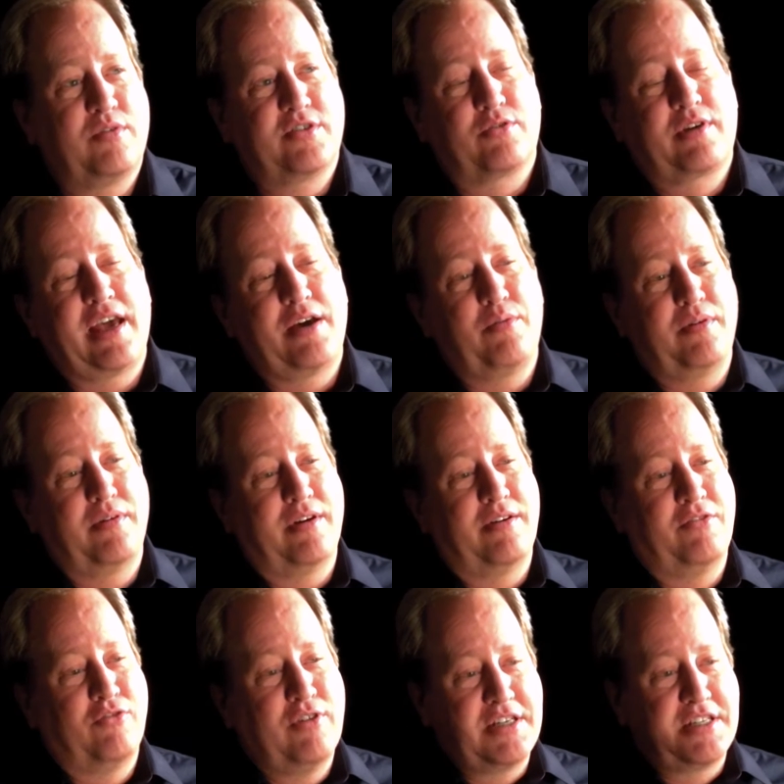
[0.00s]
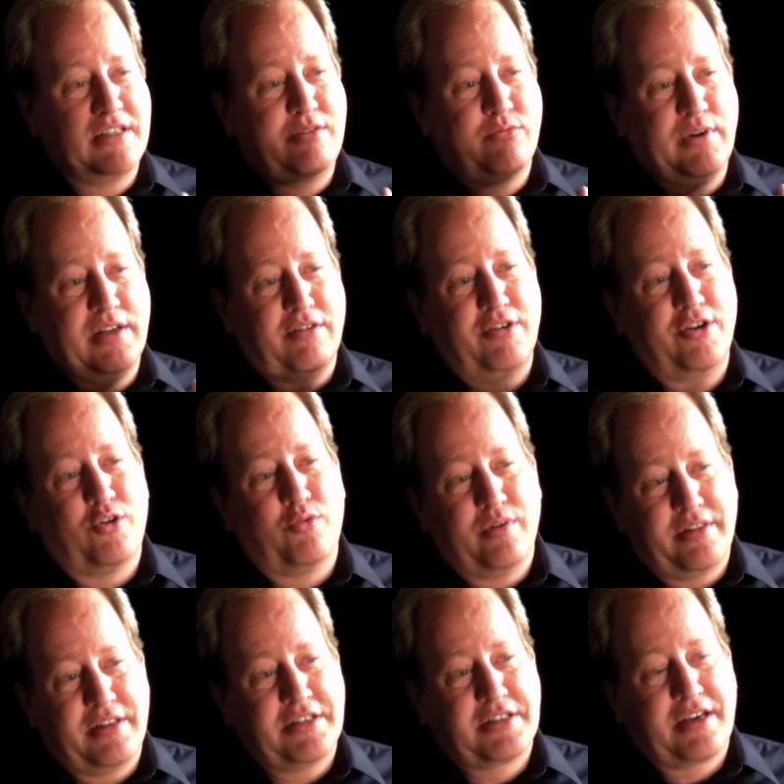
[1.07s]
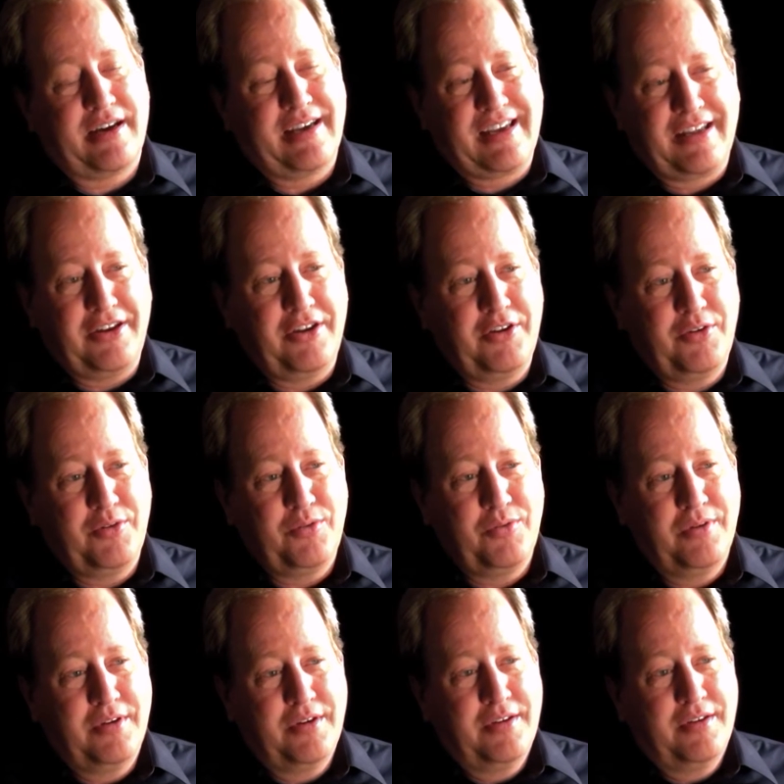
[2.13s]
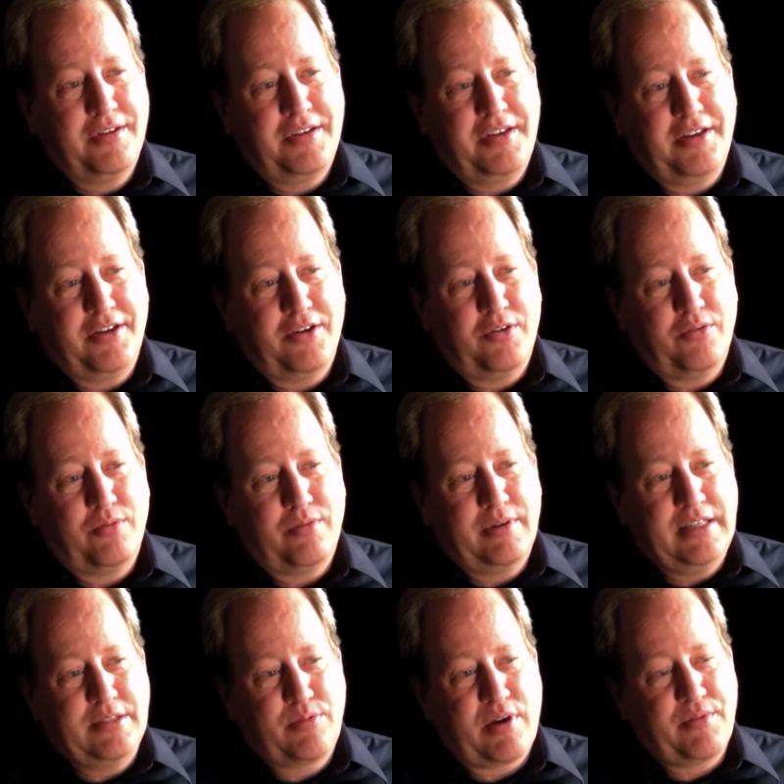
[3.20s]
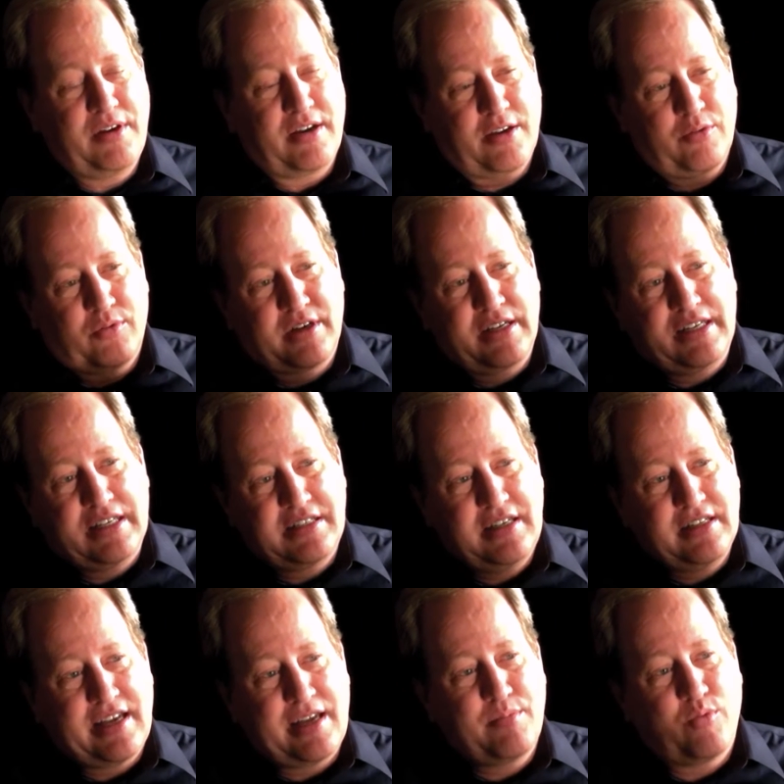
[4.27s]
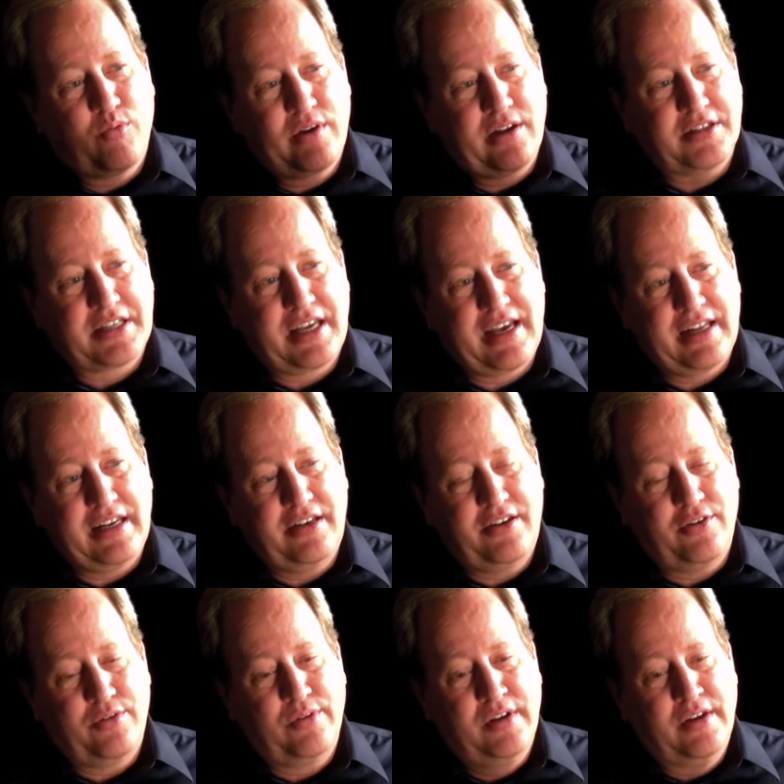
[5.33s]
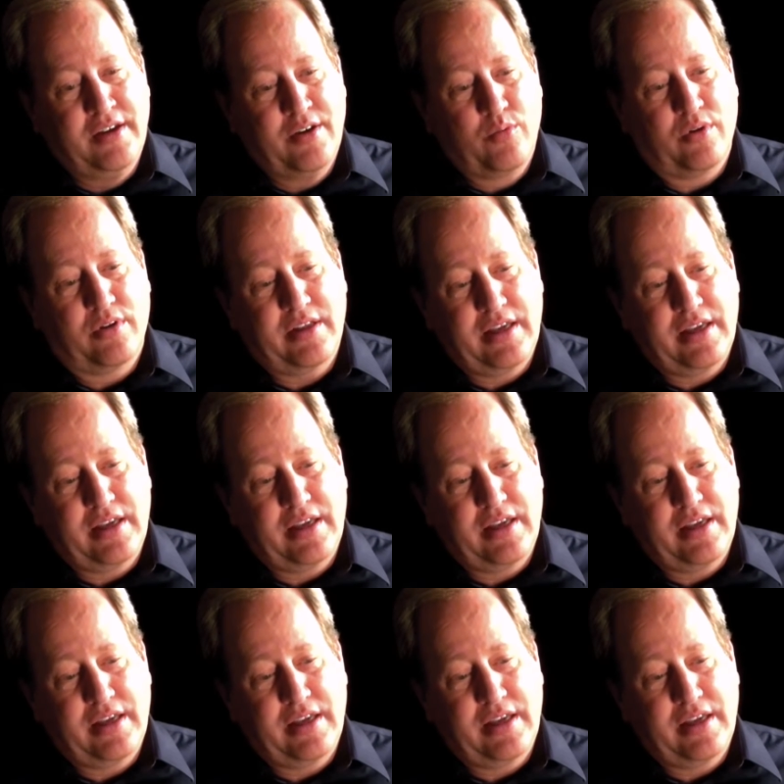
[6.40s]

was, okay, originally, we don't know what this guy can do. You know, he's probably not going to work at Disneyland, but what else can he do? Well,